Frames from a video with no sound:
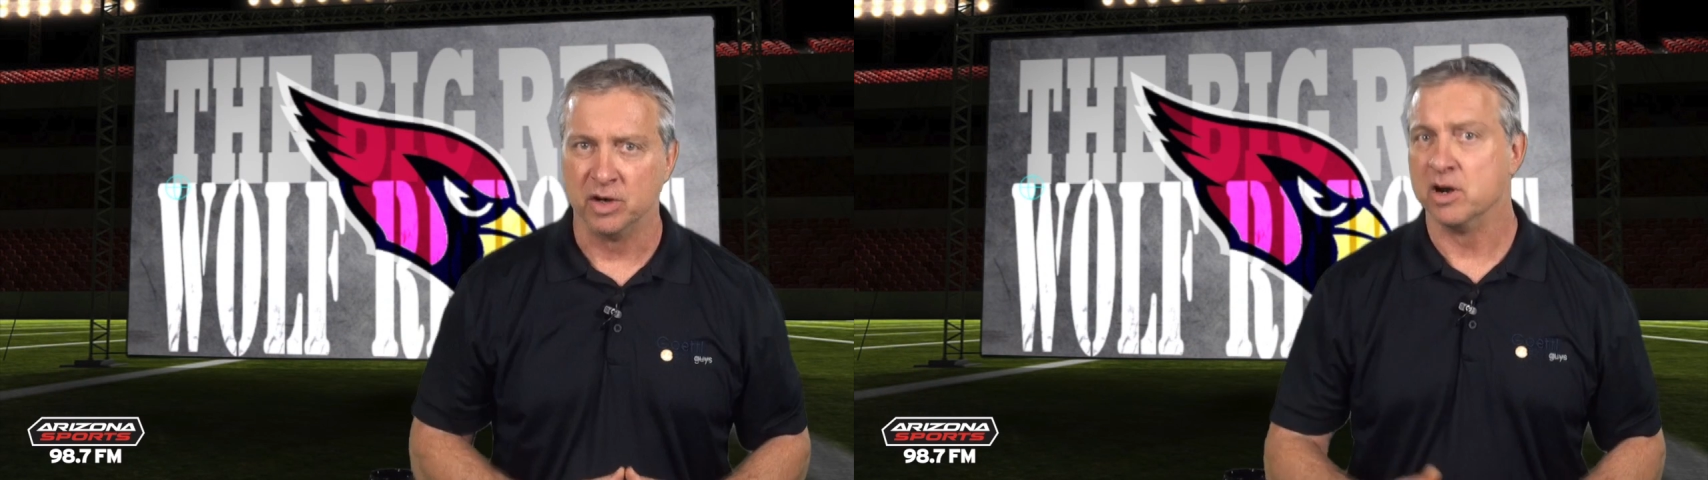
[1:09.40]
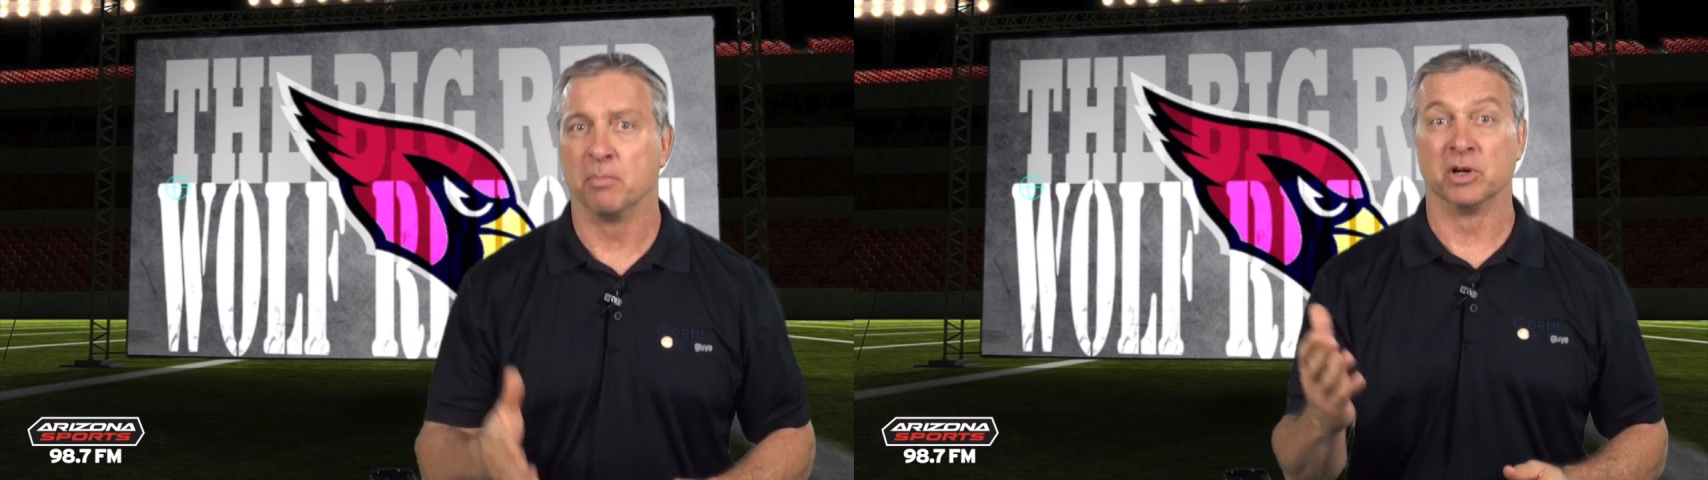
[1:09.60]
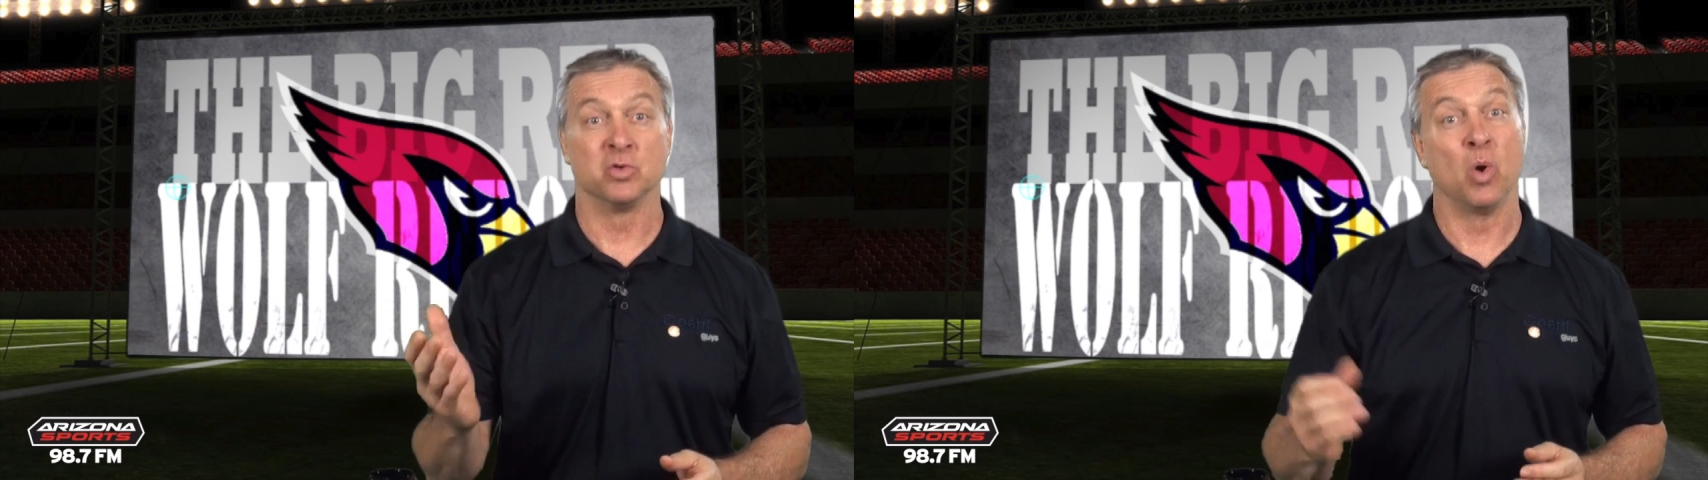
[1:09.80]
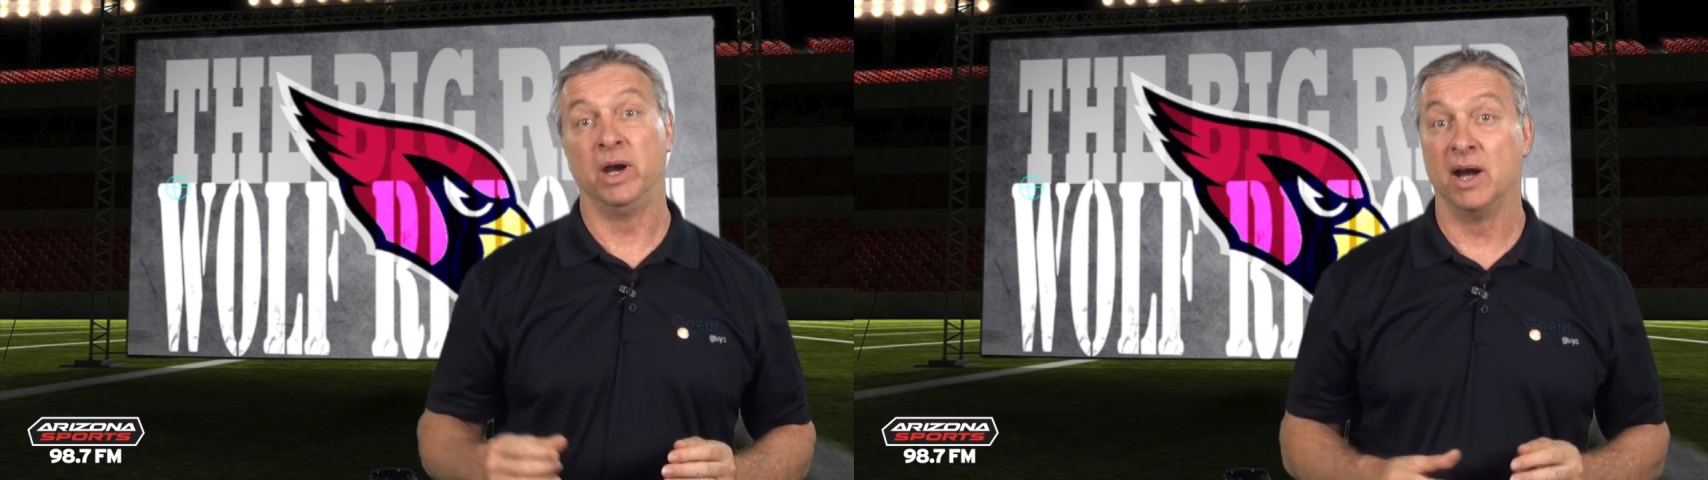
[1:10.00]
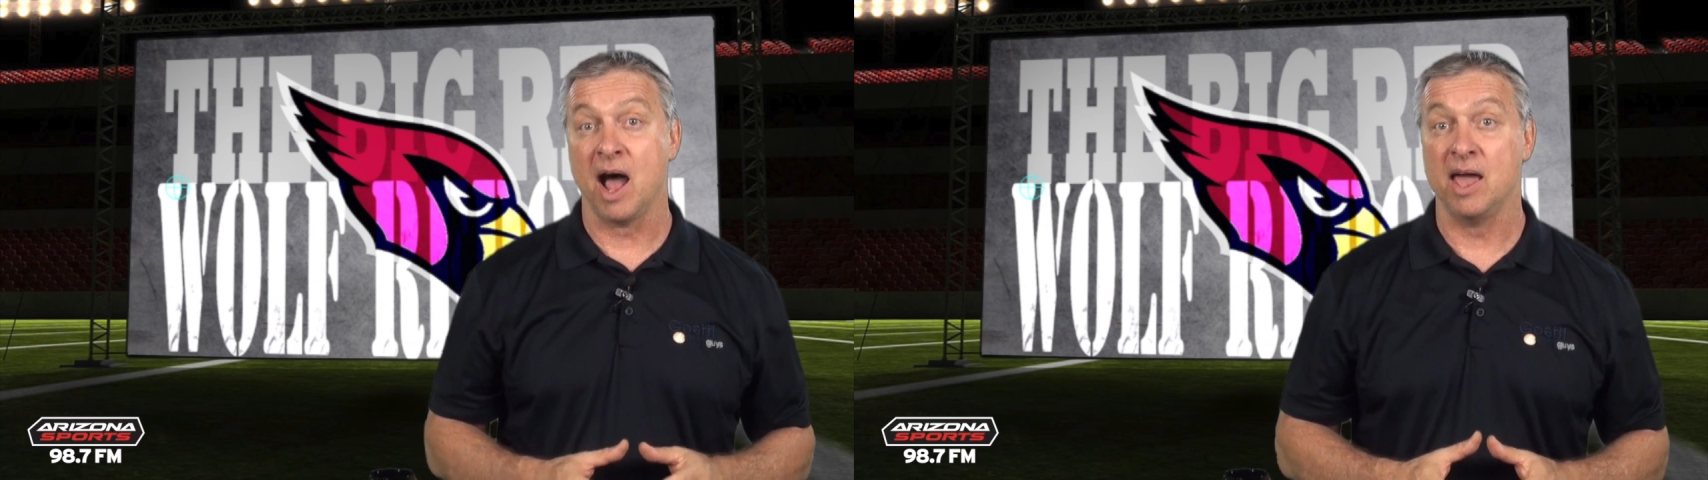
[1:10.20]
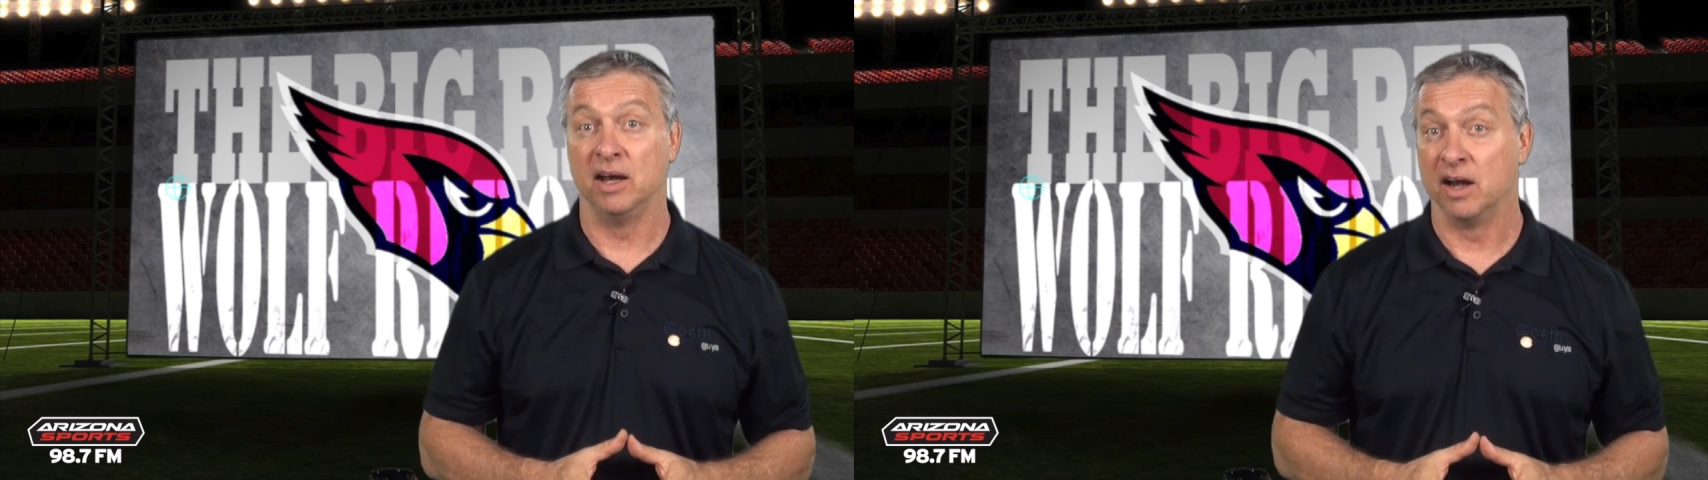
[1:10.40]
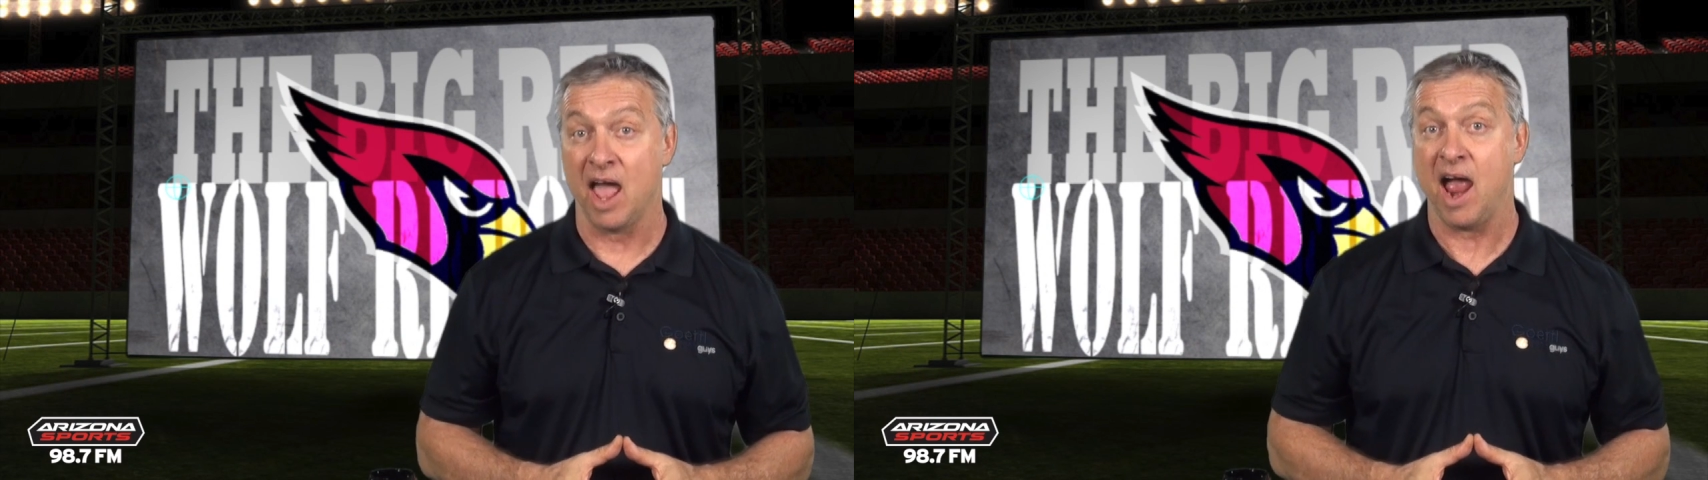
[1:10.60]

They're number twenty-nine in